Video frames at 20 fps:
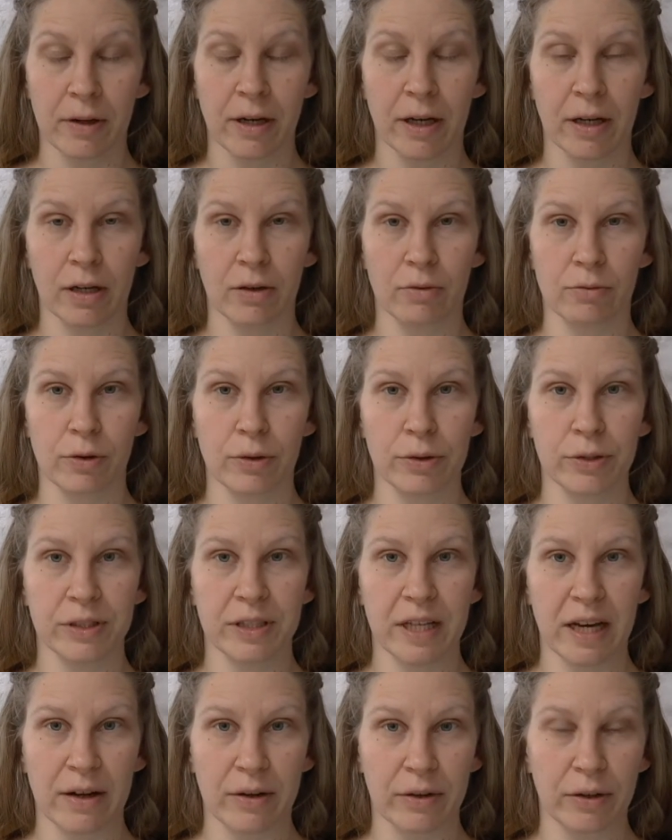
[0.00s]
and I wrote
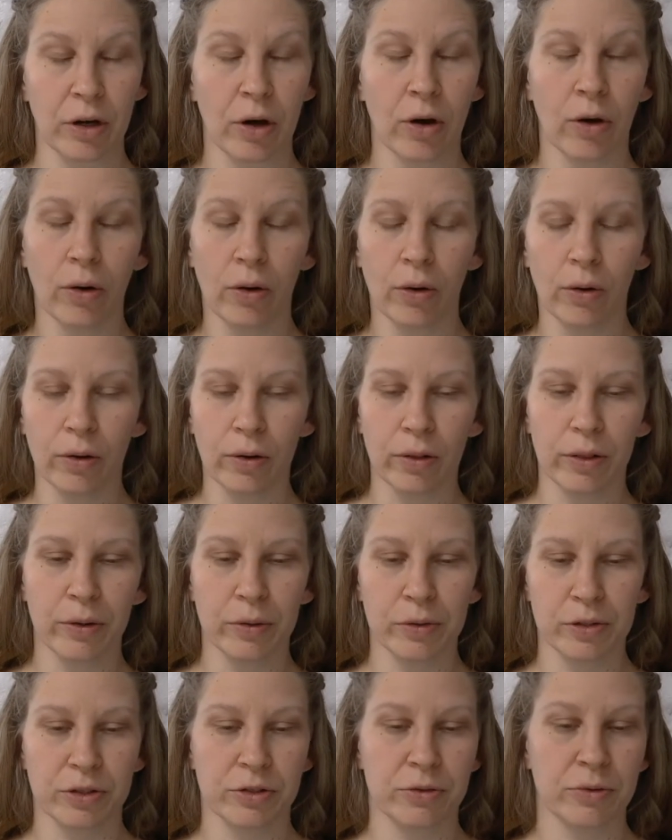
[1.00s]
down all
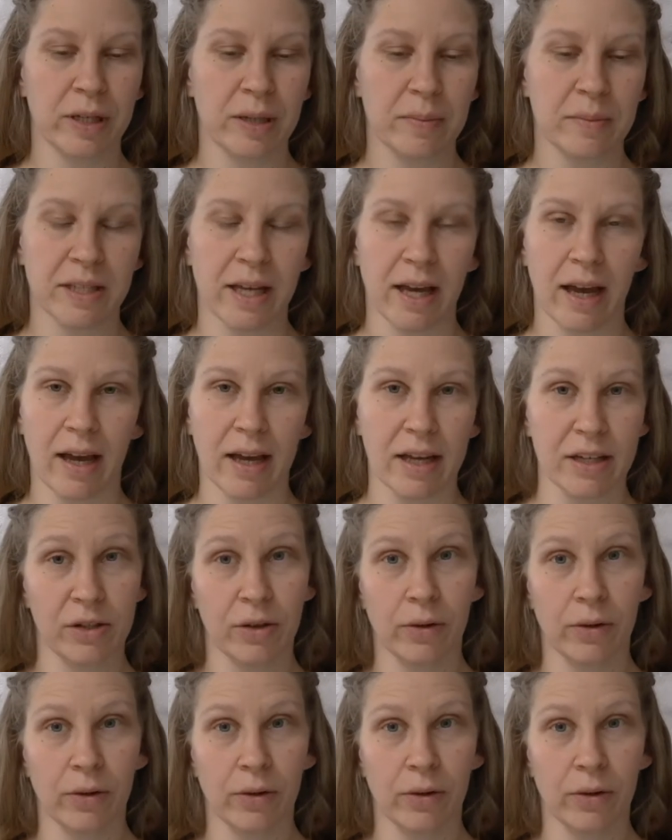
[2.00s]
those dreams I had,